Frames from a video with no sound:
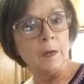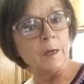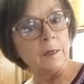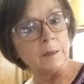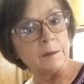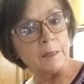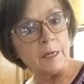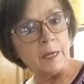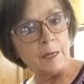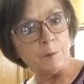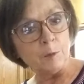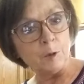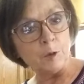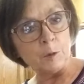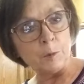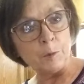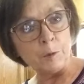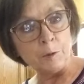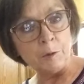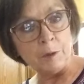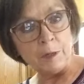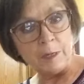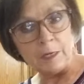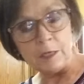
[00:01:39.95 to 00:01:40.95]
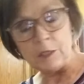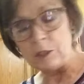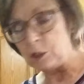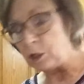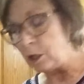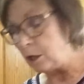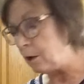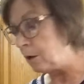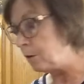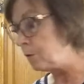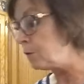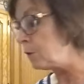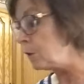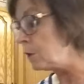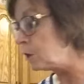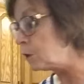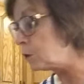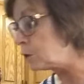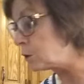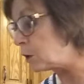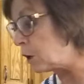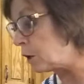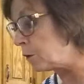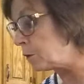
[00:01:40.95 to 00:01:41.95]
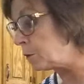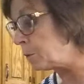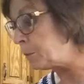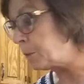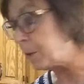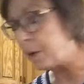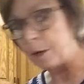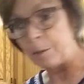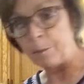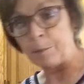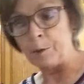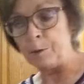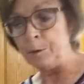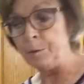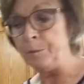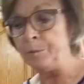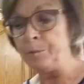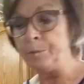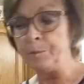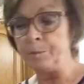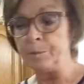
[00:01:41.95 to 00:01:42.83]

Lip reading: a tablespoon each of salt and pepper.